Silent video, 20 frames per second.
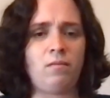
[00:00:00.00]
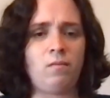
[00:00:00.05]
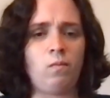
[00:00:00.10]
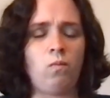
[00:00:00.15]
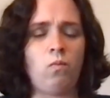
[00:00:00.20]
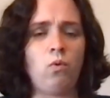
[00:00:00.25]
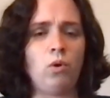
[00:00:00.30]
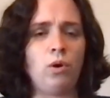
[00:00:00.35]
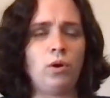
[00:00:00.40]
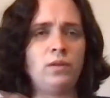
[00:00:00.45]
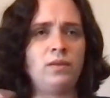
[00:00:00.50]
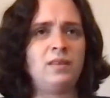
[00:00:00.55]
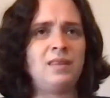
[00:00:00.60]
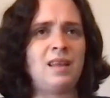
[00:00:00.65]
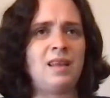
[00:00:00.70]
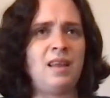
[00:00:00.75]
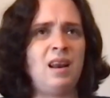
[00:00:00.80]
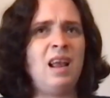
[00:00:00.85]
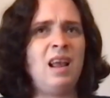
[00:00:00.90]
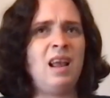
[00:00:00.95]
words
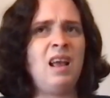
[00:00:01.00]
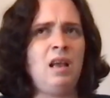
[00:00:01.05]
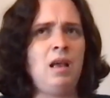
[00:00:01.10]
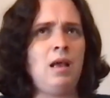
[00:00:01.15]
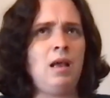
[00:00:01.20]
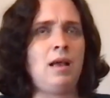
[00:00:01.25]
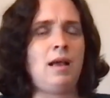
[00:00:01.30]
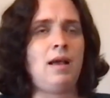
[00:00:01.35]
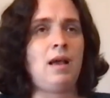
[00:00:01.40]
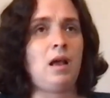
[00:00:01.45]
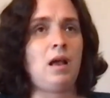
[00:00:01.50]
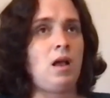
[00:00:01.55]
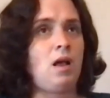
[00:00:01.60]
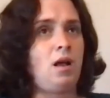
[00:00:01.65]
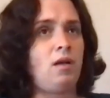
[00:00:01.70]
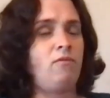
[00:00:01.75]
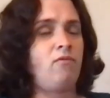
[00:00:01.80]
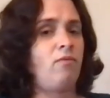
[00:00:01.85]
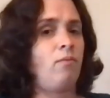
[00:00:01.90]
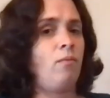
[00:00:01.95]
that,
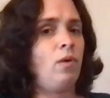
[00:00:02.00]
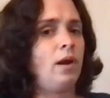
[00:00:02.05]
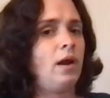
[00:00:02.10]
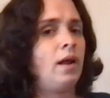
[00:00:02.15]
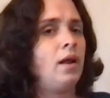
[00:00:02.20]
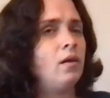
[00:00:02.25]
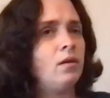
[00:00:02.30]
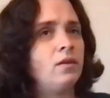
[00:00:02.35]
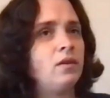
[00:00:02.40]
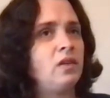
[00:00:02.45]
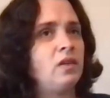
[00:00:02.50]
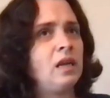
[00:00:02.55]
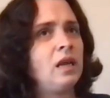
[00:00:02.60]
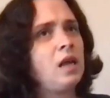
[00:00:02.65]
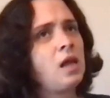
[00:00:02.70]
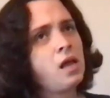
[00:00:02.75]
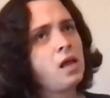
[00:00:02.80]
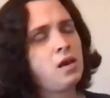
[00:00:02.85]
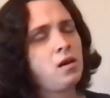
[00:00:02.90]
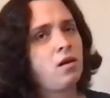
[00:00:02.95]
from what I
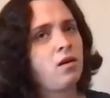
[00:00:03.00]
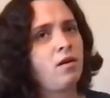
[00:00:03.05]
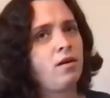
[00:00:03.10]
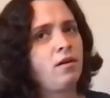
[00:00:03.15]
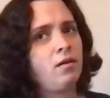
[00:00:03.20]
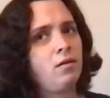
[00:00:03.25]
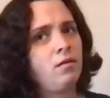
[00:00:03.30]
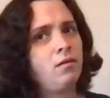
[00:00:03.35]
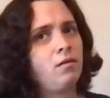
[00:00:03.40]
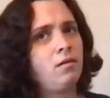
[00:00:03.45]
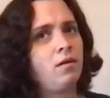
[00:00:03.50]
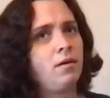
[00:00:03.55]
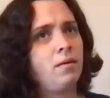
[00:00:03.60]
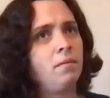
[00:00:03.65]
understand, are